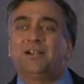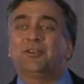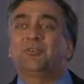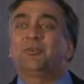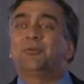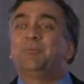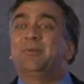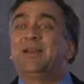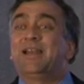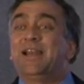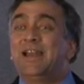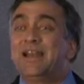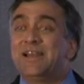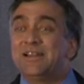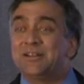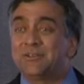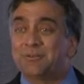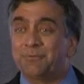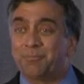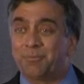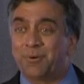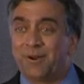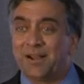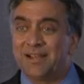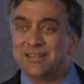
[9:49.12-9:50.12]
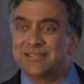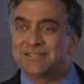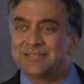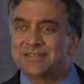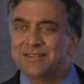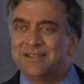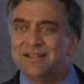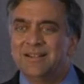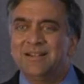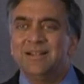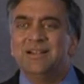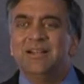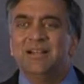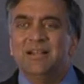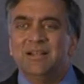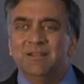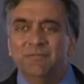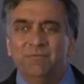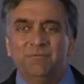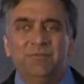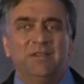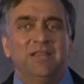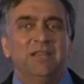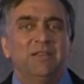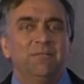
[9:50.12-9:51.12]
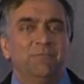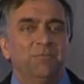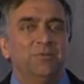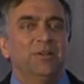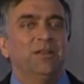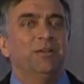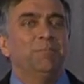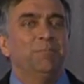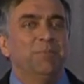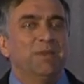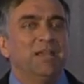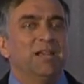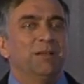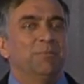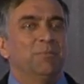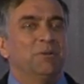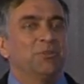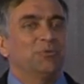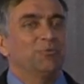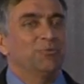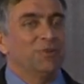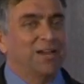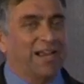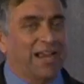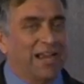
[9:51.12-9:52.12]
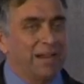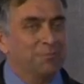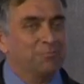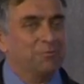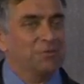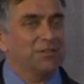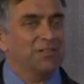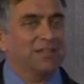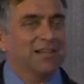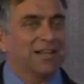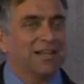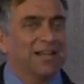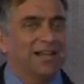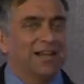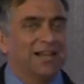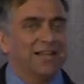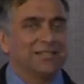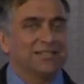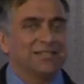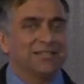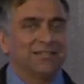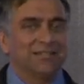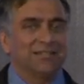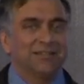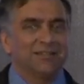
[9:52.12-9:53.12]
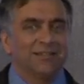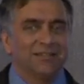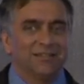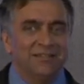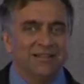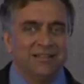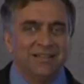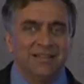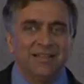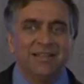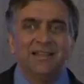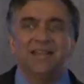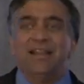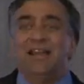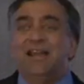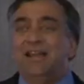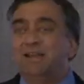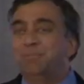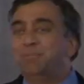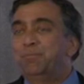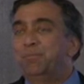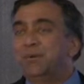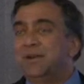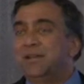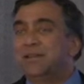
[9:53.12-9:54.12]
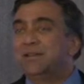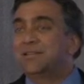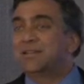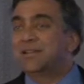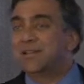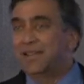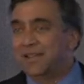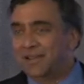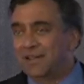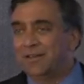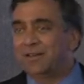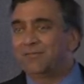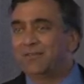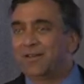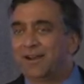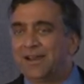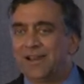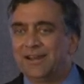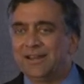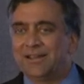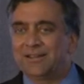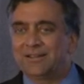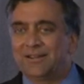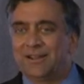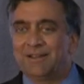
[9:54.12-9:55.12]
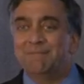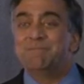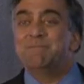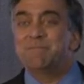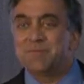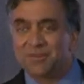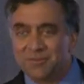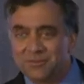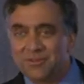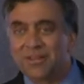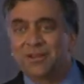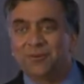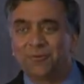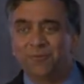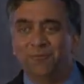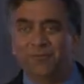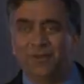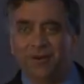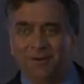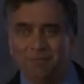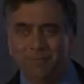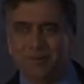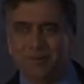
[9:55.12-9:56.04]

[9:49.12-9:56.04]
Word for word: it could be an enterprise. We will be able to capture that content and print anywhere, anytime. Thank you very